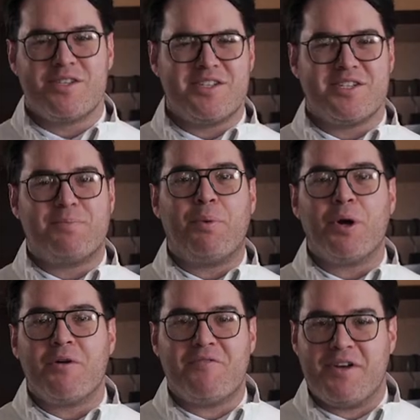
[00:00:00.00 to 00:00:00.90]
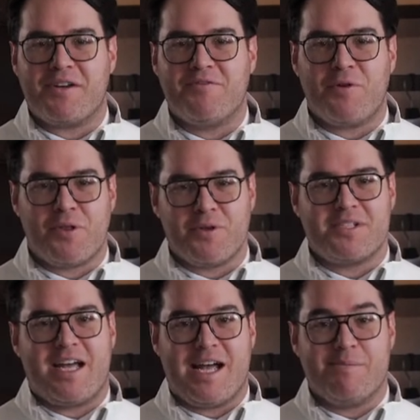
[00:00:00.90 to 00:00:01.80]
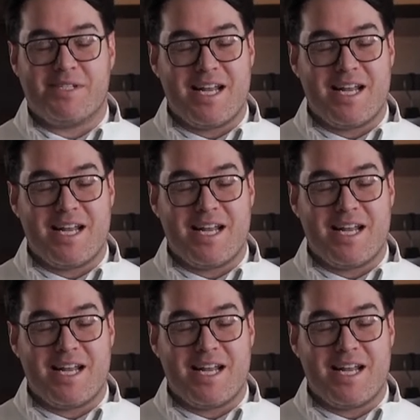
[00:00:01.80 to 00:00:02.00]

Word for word: So this is perfect for those times.